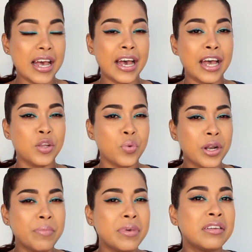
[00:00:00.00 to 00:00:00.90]
and you
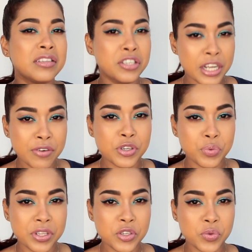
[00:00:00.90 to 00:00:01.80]
want to be a little
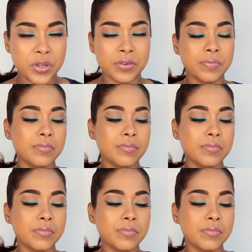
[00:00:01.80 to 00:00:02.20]
generous with this one.